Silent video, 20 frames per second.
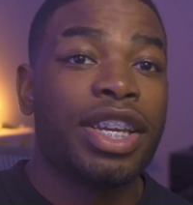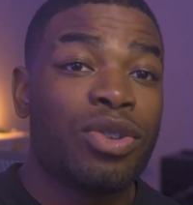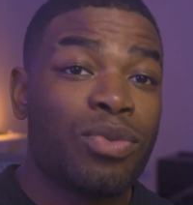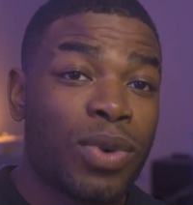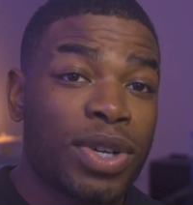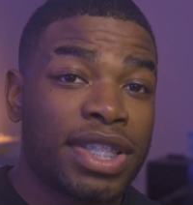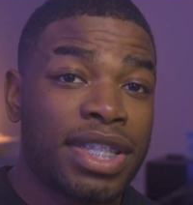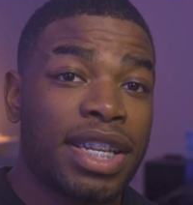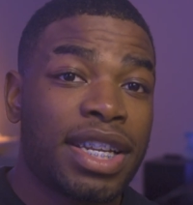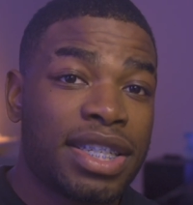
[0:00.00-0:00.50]
It
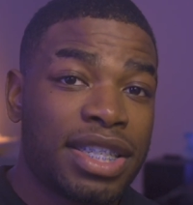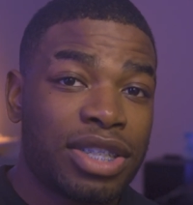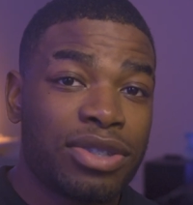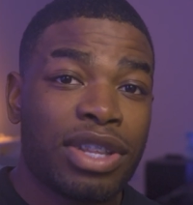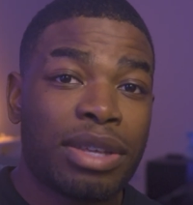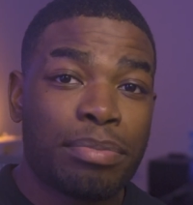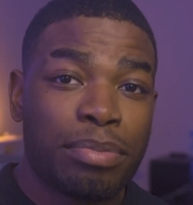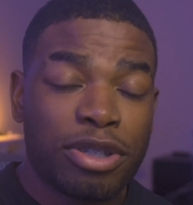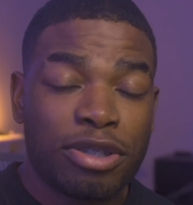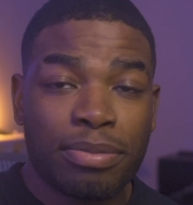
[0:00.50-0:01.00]
wasn't
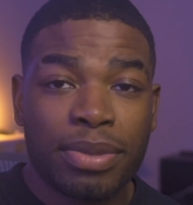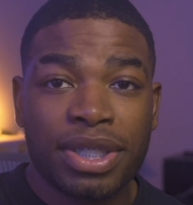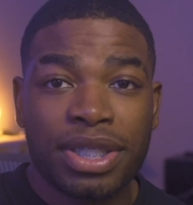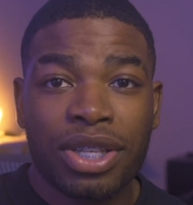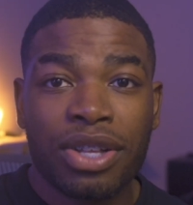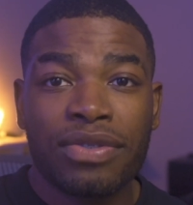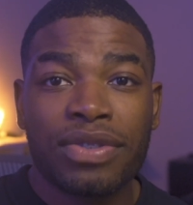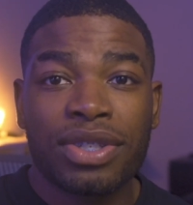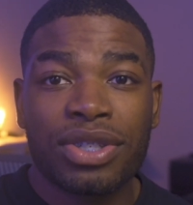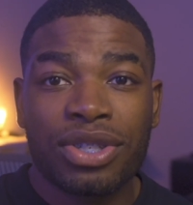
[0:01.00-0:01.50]
until I pushed
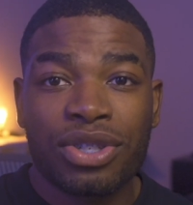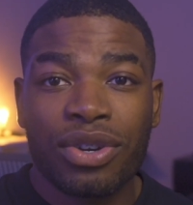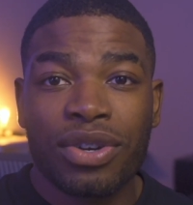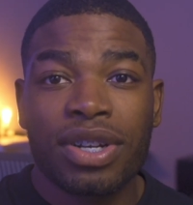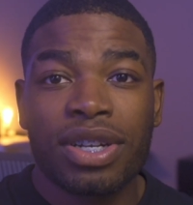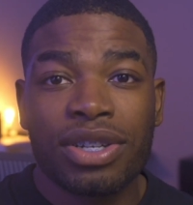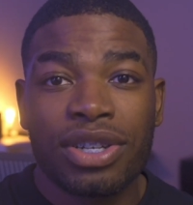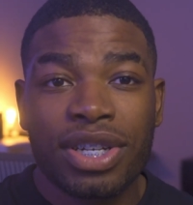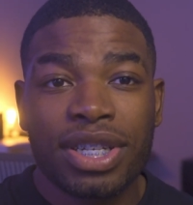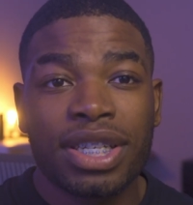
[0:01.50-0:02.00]
myself to
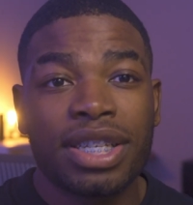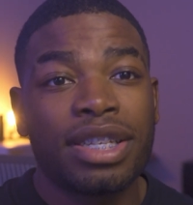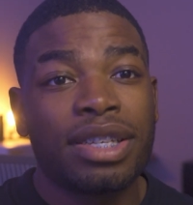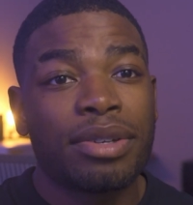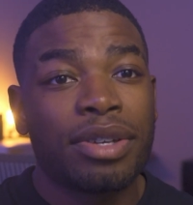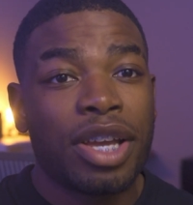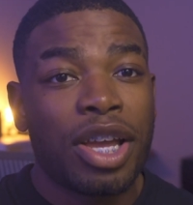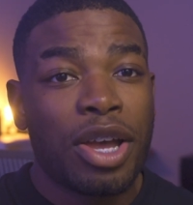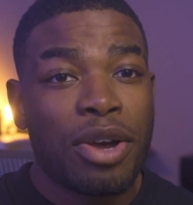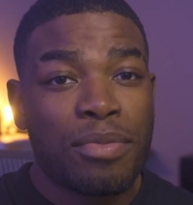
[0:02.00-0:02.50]
start learning
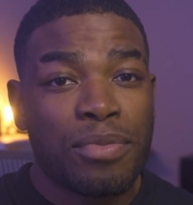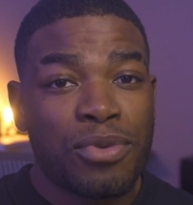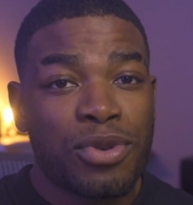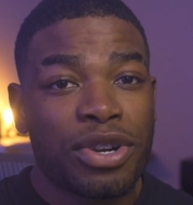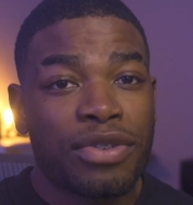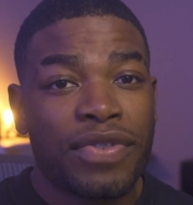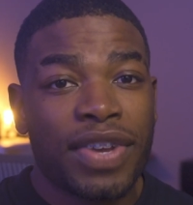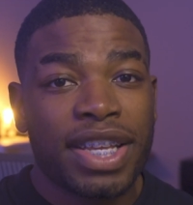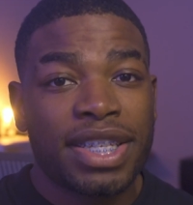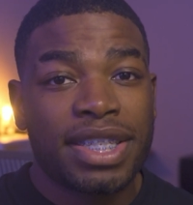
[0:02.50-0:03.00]
more
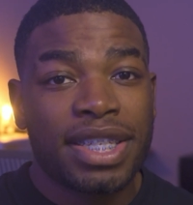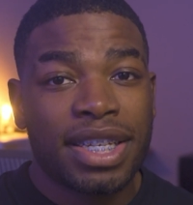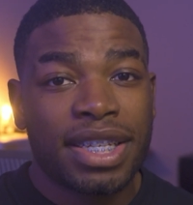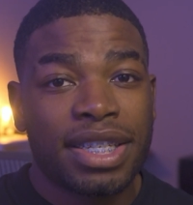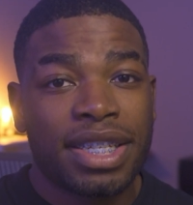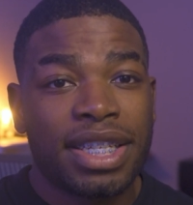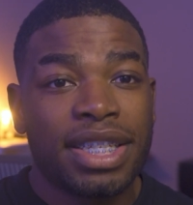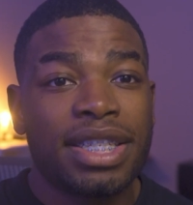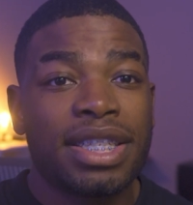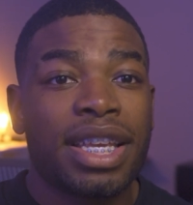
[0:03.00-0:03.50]
advanced
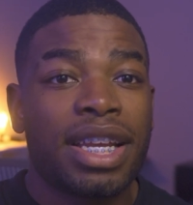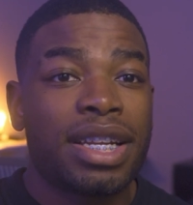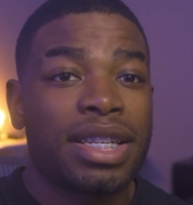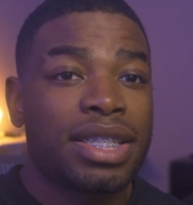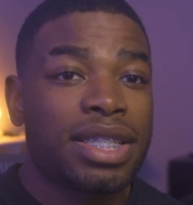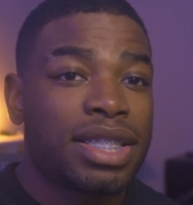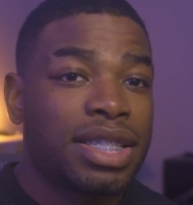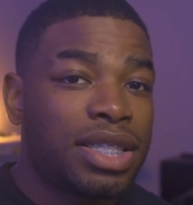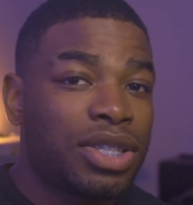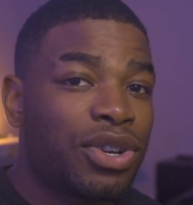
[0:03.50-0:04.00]
techniques that I
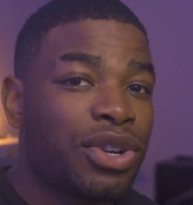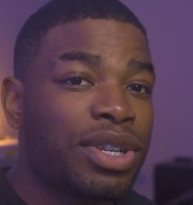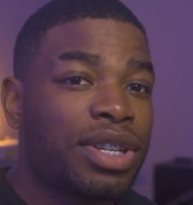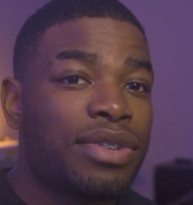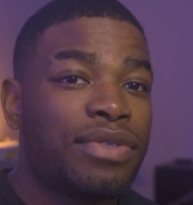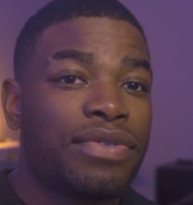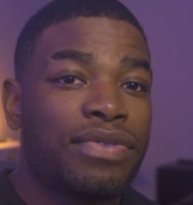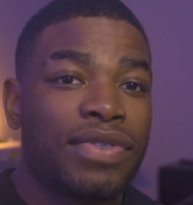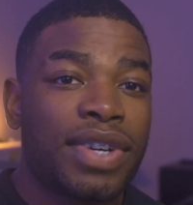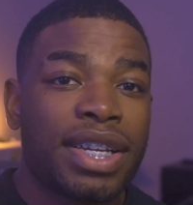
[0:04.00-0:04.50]

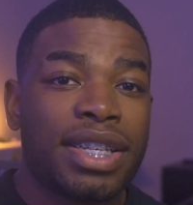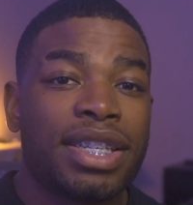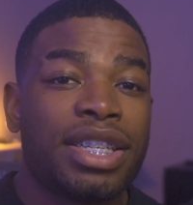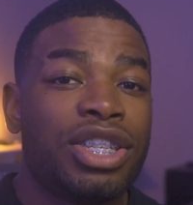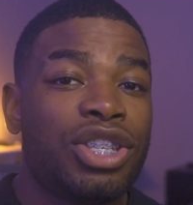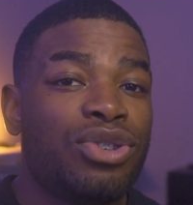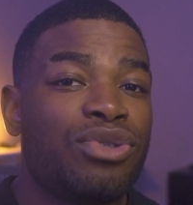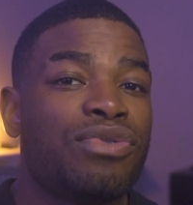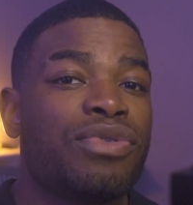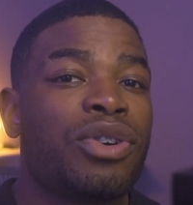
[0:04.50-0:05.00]
started
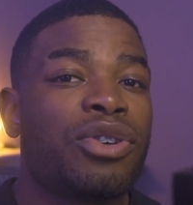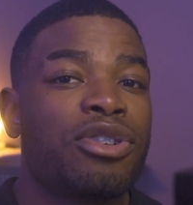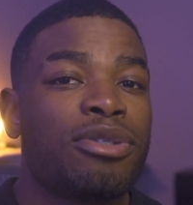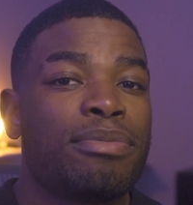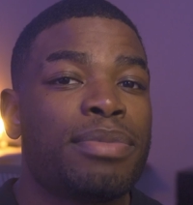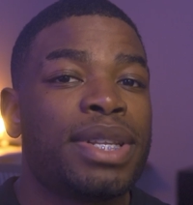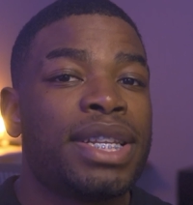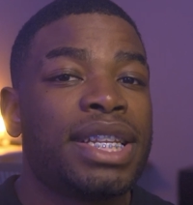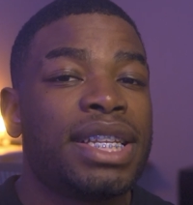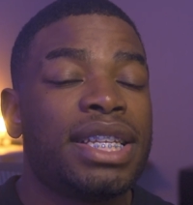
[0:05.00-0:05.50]
finding new
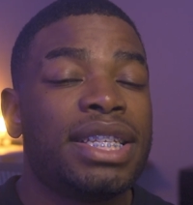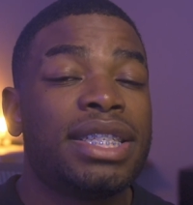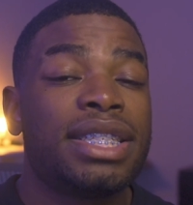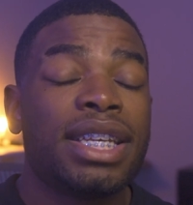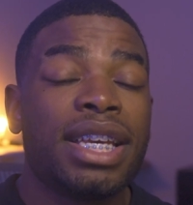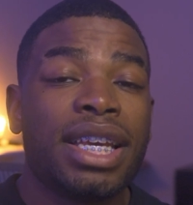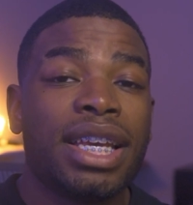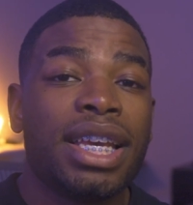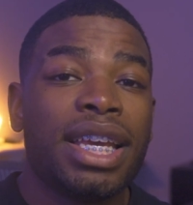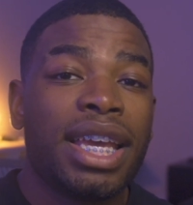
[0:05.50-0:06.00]
vulnerabilities
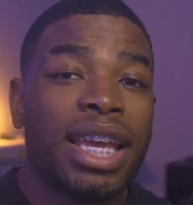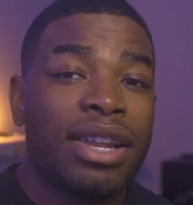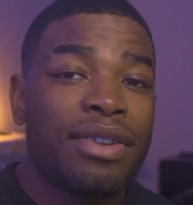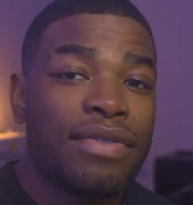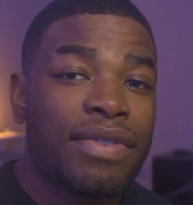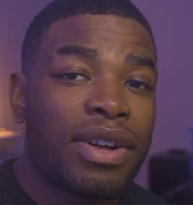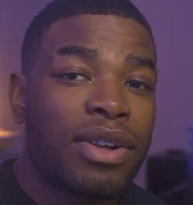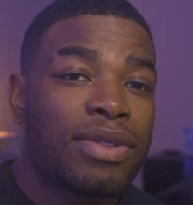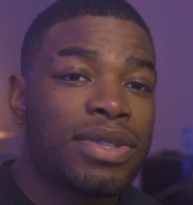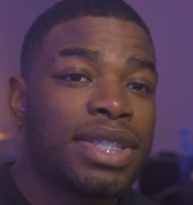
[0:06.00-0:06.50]
and
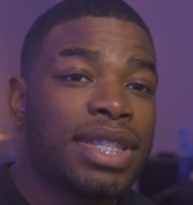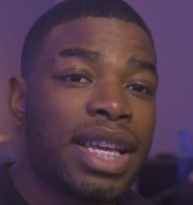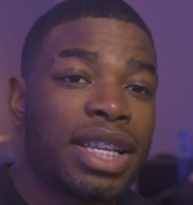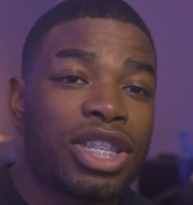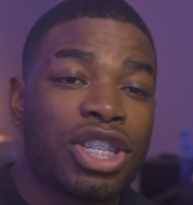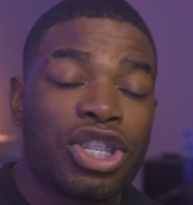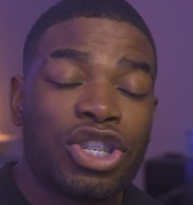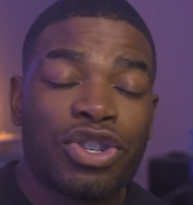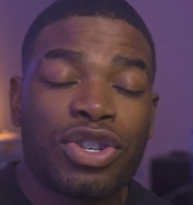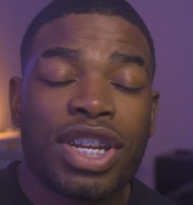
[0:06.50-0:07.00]
vulns
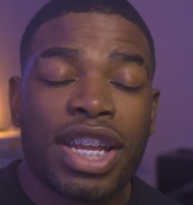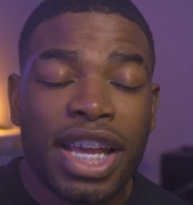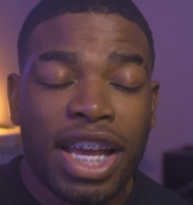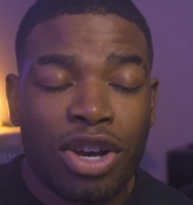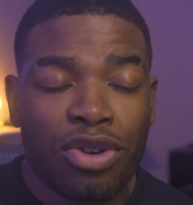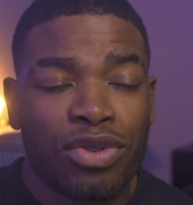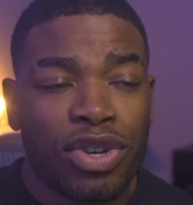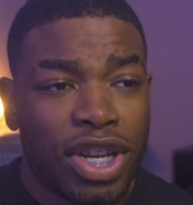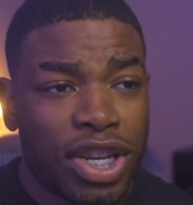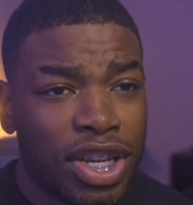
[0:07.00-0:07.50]
that stood
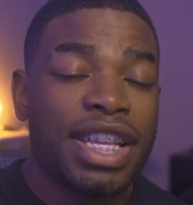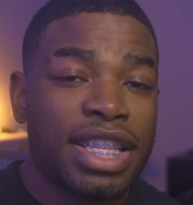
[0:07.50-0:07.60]
out.